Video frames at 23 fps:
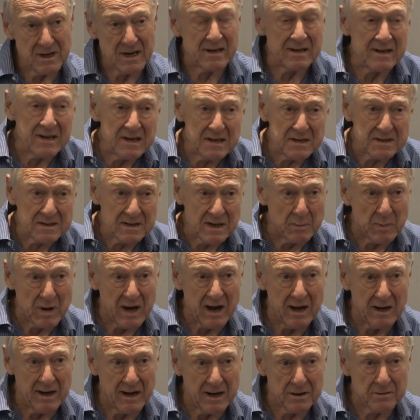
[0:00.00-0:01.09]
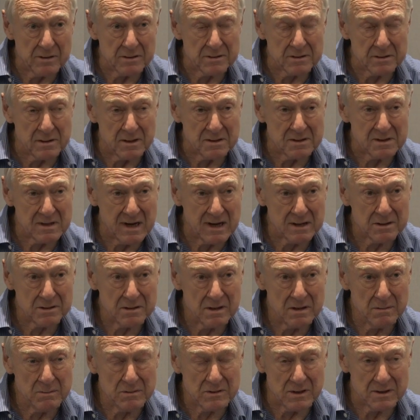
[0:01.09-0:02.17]
at least a bilateral
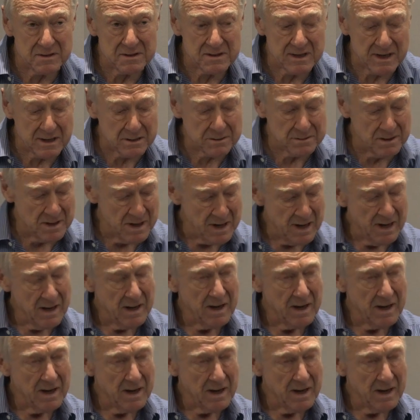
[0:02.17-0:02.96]
transaction,